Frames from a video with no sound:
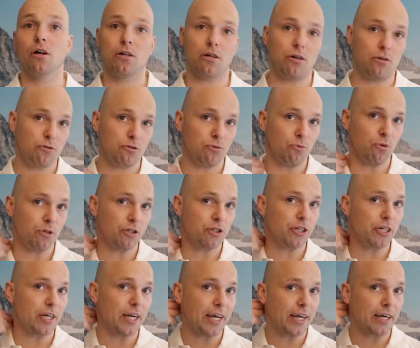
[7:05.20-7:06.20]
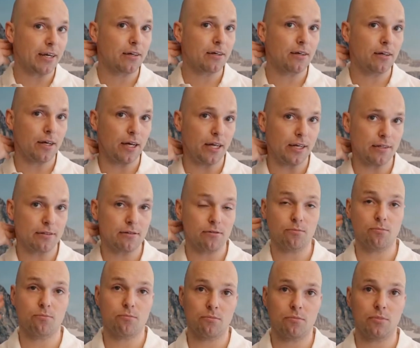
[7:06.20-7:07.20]
go towards your neck and
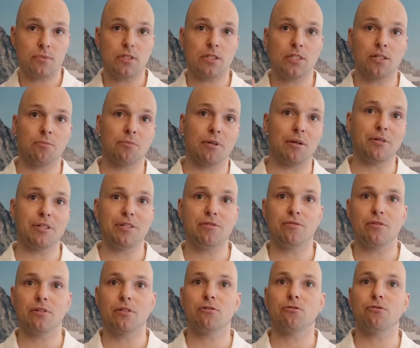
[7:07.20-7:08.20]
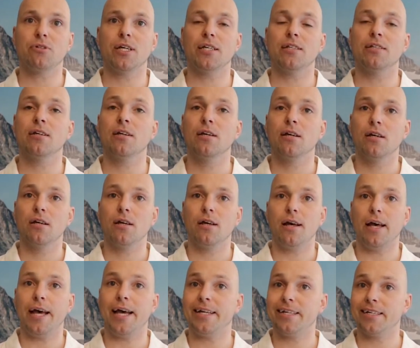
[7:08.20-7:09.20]
sometimes even create
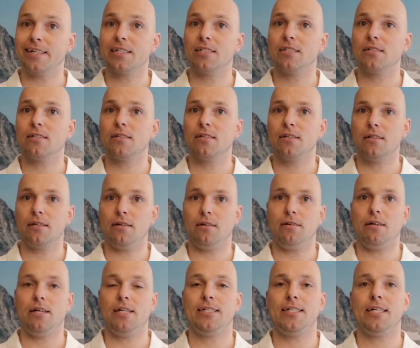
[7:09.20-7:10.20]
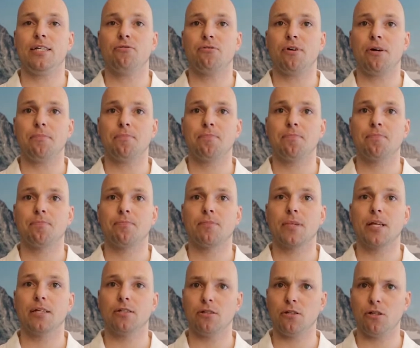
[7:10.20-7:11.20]
headaches, etc.
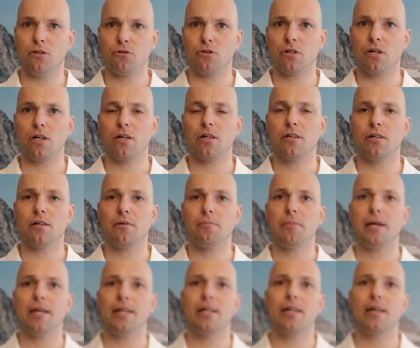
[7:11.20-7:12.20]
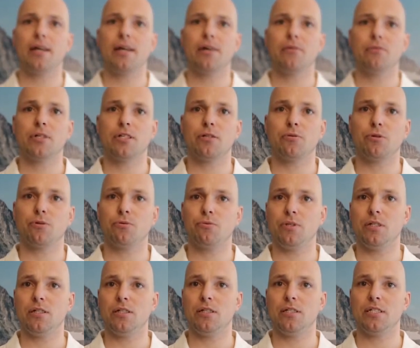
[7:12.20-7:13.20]
So those are the main areas what
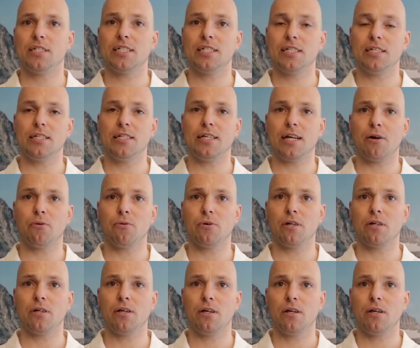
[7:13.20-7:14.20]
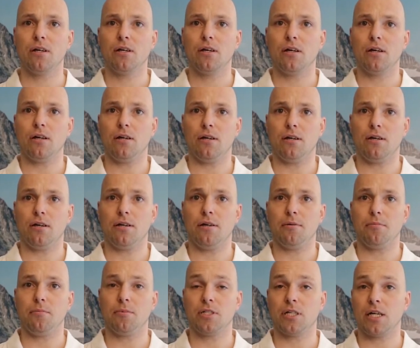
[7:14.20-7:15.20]
we see in our
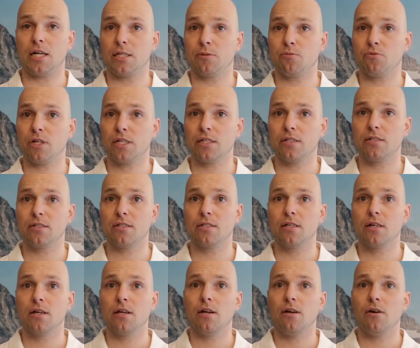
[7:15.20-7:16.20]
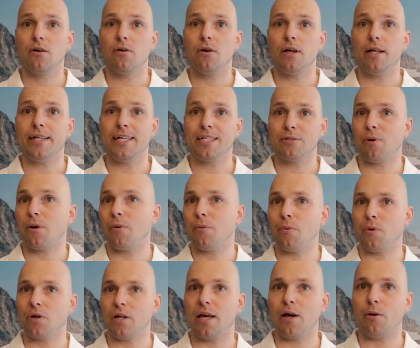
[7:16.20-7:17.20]
massage practice, and that's why we
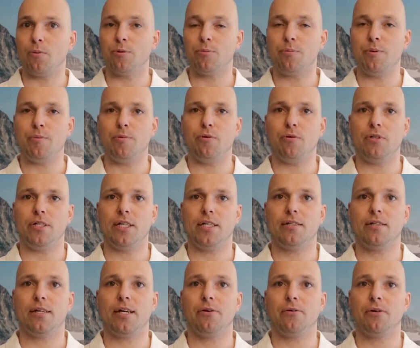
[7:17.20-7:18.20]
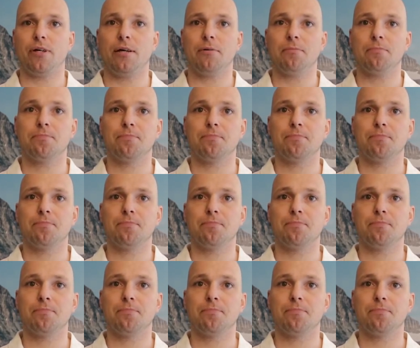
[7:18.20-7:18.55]
want to help the people in that area.